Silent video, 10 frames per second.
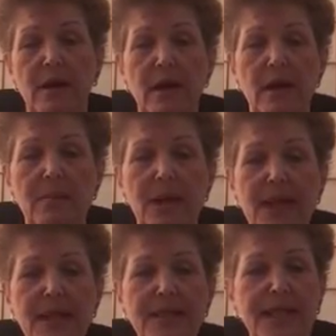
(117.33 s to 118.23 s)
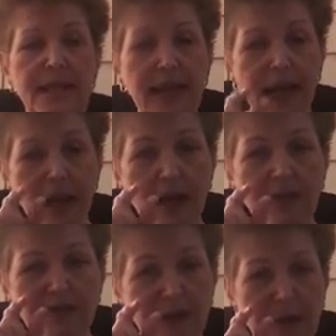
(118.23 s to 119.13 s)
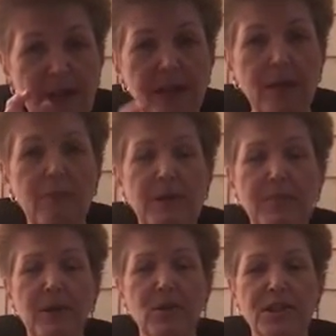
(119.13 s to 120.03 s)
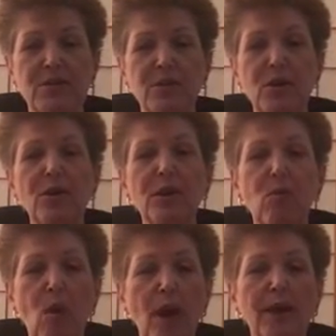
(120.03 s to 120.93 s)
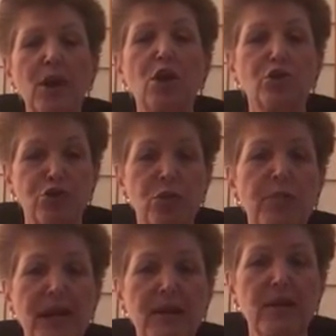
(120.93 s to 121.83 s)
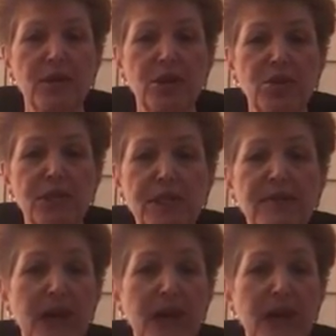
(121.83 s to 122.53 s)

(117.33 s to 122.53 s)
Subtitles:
And I say that a very little bit because there was only one true medical intuitive